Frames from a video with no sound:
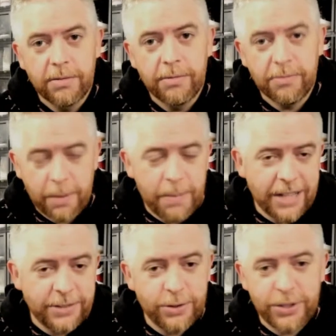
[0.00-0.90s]
from
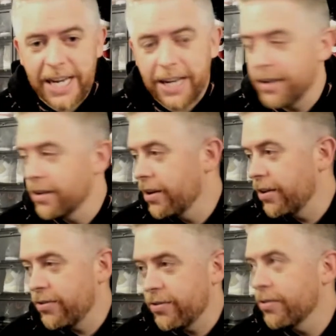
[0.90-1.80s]
Monsters, Inc.,
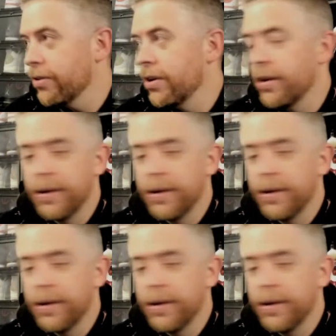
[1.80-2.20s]
because